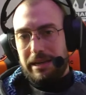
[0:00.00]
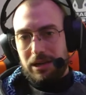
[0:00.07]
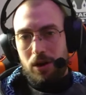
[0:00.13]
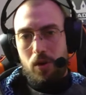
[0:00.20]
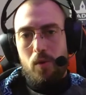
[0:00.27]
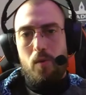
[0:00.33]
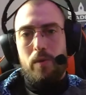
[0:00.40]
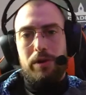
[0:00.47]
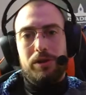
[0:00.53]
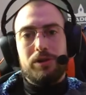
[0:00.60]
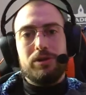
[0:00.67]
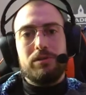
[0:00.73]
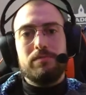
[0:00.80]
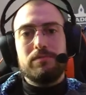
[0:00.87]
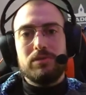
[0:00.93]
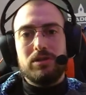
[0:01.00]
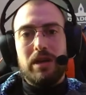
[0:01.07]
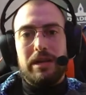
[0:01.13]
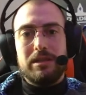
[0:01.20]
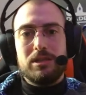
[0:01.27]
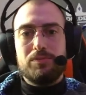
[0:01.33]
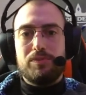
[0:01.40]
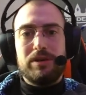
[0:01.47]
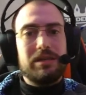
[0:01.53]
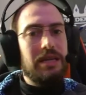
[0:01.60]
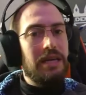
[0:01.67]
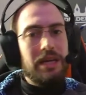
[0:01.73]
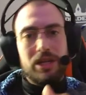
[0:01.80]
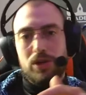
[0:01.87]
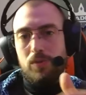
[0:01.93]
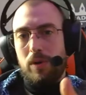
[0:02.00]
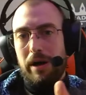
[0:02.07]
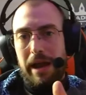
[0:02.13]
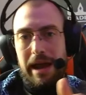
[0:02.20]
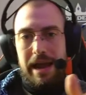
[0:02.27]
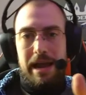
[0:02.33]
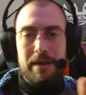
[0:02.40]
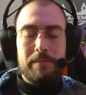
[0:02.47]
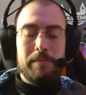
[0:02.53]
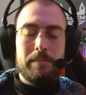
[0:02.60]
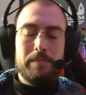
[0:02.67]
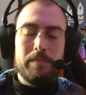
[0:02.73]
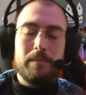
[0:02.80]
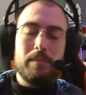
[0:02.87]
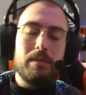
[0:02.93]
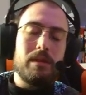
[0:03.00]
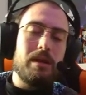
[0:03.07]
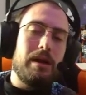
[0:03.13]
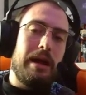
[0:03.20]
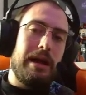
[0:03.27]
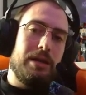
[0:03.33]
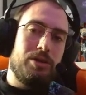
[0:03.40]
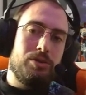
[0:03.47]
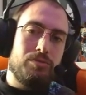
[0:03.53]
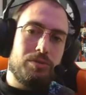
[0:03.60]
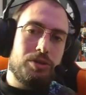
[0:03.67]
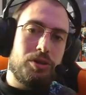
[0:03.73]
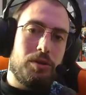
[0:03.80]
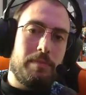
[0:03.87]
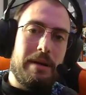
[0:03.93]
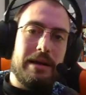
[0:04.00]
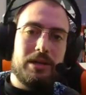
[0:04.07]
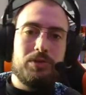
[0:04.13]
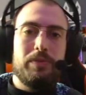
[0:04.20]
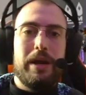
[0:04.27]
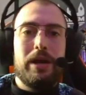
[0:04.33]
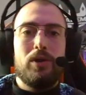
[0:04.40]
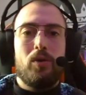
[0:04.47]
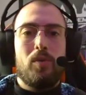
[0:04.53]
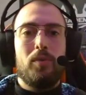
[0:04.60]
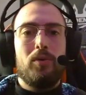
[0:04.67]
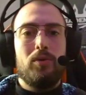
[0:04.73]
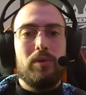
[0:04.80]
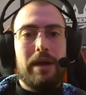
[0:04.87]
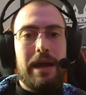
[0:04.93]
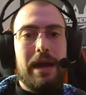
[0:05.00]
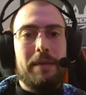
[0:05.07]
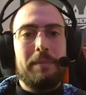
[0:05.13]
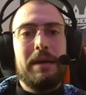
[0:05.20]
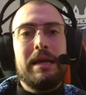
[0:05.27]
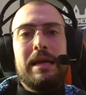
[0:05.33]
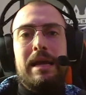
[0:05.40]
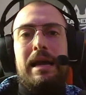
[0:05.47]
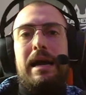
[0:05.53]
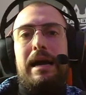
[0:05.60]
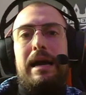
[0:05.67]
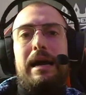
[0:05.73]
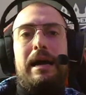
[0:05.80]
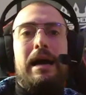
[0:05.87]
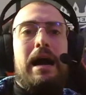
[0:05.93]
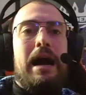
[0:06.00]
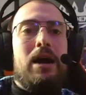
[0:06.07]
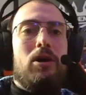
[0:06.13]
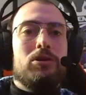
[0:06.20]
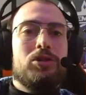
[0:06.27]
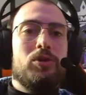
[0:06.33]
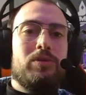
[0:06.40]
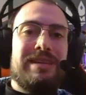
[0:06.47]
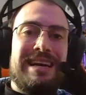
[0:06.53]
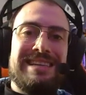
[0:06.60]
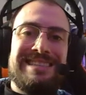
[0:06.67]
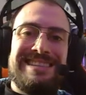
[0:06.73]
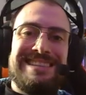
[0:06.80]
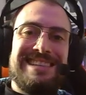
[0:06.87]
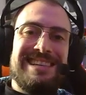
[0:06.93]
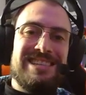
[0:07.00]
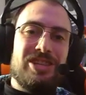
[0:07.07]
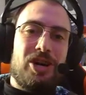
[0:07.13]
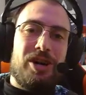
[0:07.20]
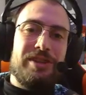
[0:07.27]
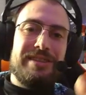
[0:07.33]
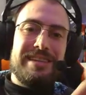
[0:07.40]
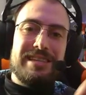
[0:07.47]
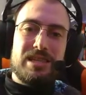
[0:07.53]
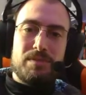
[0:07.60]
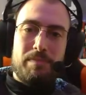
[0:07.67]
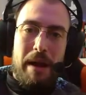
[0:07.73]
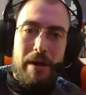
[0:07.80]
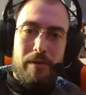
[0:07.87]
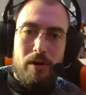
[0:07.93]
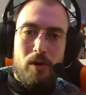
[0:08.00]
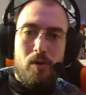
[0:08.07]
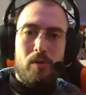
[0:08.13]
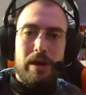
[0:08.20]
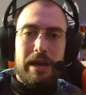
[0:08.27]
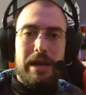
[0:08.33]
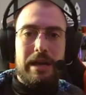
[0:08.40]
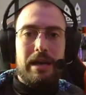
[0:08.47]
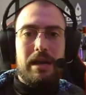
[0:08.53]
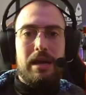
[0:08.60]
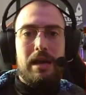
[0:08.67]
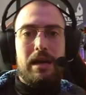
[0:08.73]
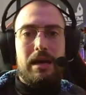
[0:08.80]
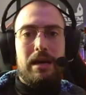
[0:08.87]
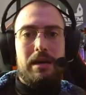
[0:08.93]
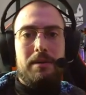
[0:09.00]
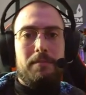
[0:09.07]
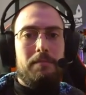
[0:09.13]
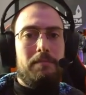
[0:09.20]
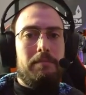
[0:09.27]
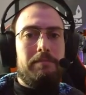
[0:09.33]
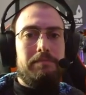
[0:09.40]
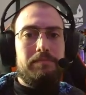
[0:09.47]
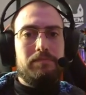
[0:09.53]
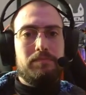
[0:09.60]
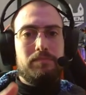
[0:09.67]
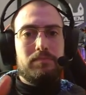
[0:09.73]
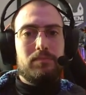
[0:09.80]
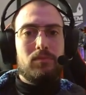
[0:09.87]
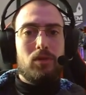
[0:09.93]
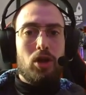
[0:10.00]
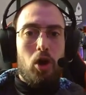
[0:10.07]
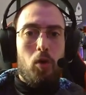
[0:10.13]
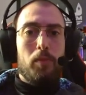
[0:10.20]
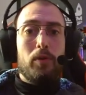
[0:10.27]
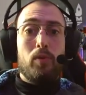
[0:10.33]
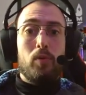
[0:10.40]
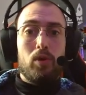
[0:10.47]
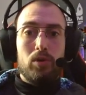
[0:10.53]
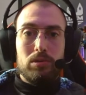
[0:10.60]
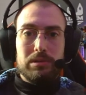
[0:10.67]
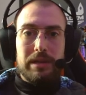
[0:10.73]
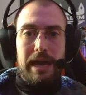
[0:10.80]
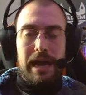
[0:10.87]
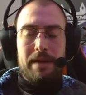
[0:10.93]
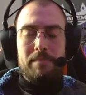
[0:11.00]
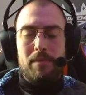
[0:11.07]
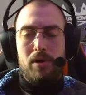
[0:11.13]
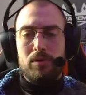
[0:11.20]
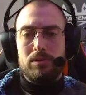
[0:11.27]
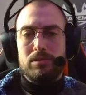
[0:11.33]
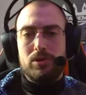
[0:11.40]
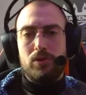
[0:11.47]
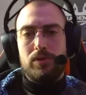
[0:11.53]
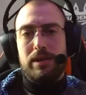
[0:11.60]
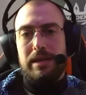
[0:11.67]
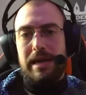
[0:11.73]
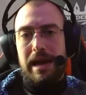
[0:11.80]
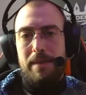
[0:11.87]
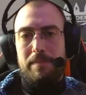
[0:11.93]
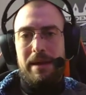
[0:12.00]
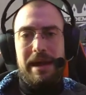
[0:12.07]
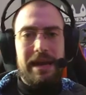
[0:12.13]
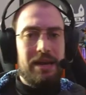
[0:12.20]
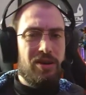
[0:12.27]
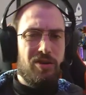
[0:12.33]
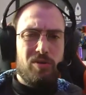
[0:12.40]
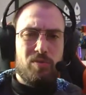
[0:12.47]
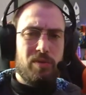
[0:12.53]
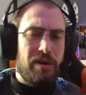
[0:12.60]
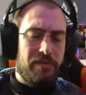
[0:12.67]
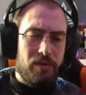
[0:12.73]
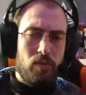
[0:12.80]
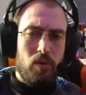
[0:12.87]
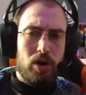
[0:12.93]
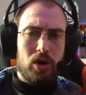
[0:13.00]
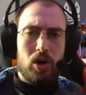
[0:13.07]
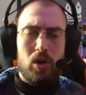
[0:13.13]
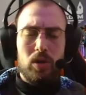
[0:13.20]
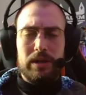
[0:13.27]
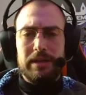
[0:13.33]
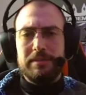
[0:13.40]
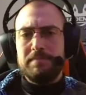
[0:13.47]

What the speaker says: go when you're done sprinting and you want to aim, and you'll return back to a normal aim. I also tested this on the Sparrow in the open world game mode, so the campaign or whatever you want to call it.